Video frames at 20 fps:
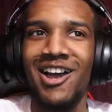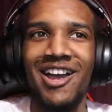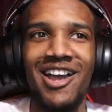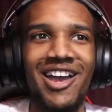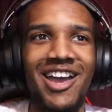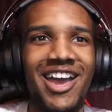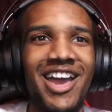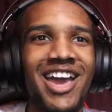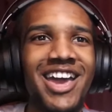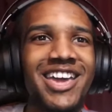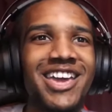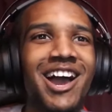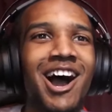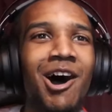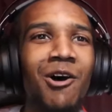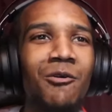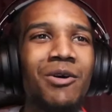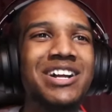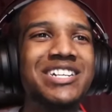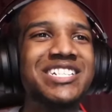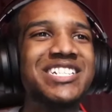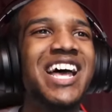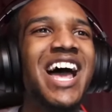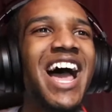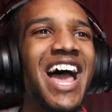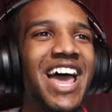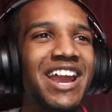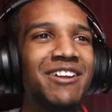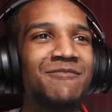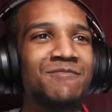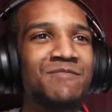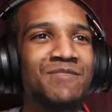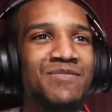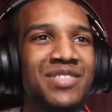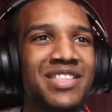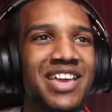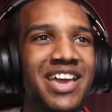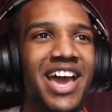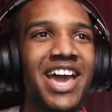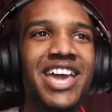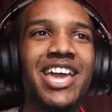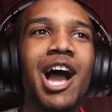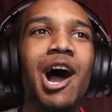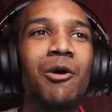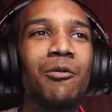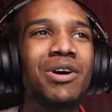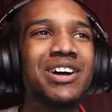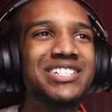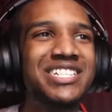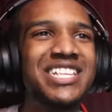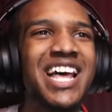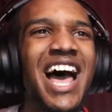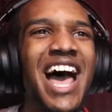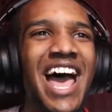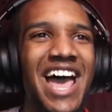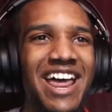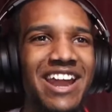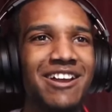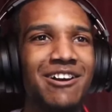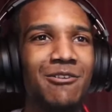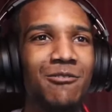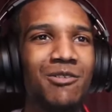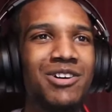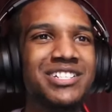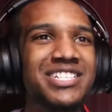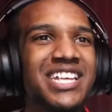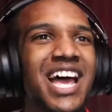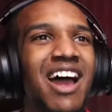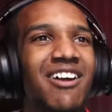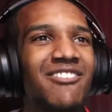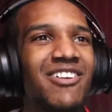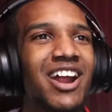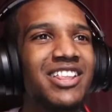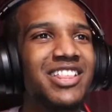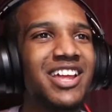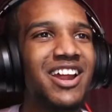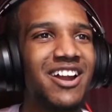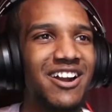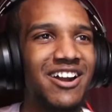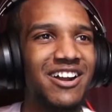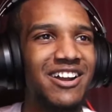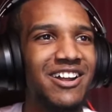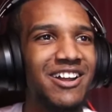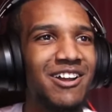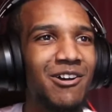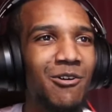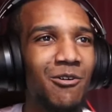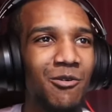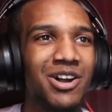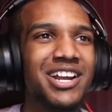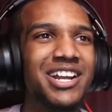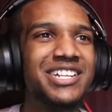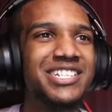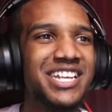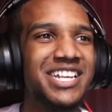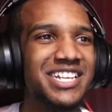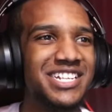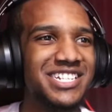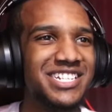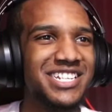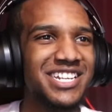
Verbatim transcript: Hey, yo, what's that? Hey, yo, what's that? What's that right there? What is this?